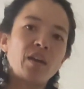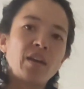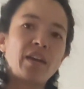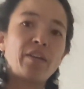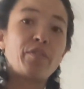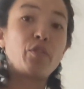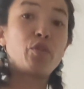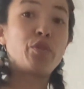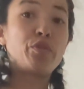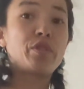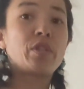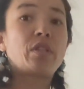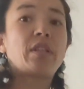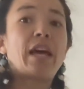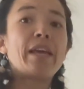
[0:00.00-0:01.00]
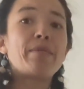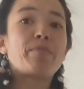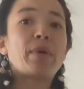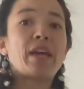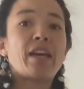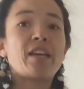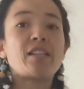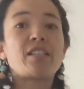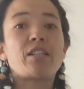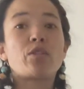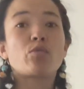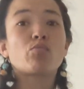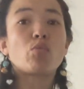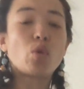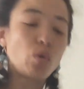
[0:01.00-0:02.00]
If you use a light band and a
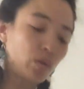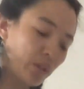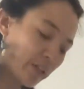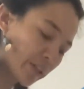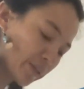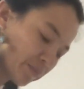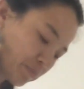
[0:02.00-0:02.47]
roller,